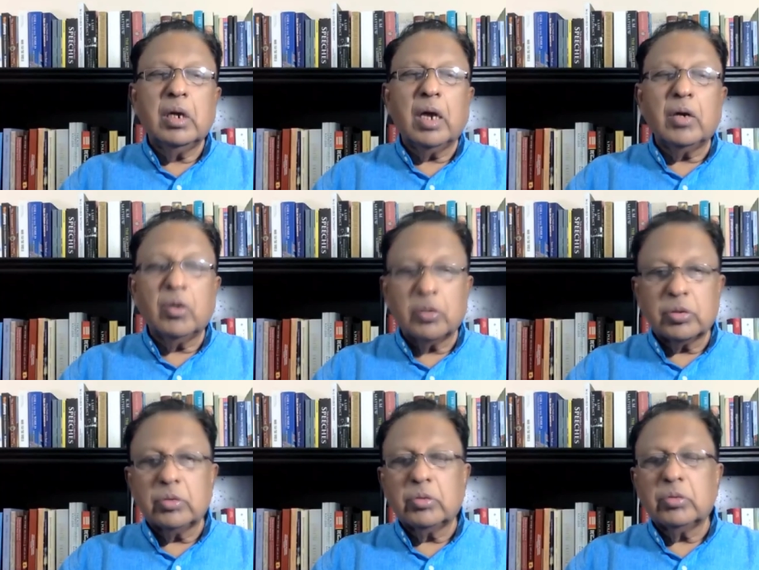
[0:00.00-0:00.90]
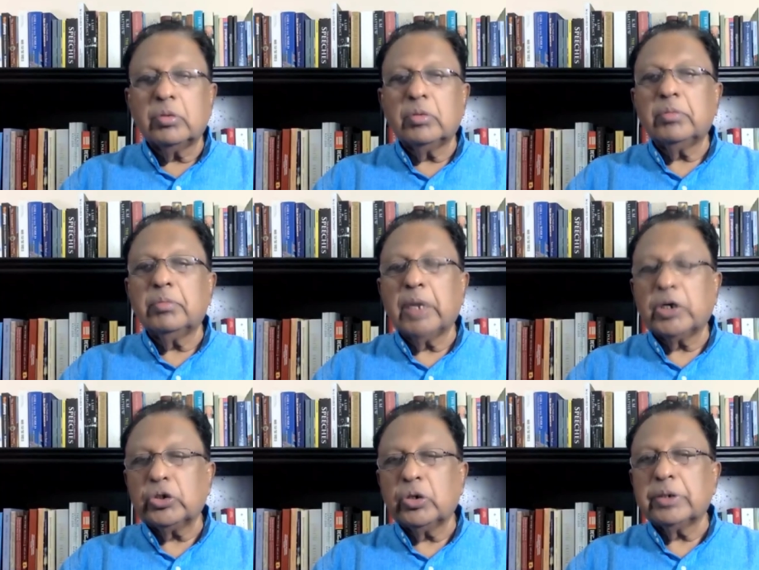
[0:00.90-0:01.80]
and also
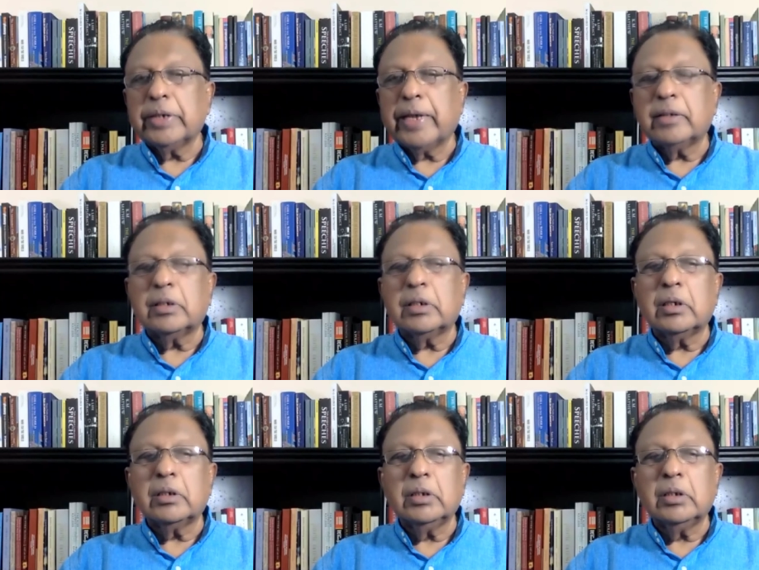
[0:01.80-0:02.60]
make sure that uh,